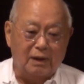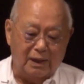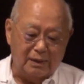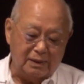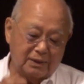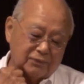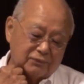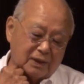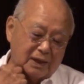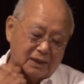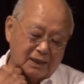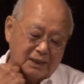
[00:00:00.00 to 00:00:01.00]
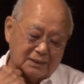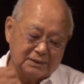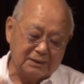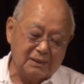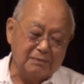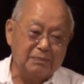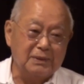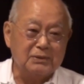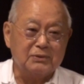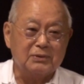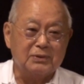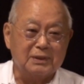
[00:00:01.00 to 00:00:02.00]
I left that last clip in
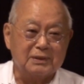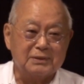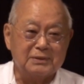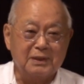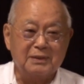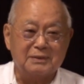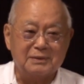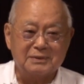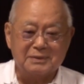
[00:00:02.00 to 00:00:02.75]
the next day.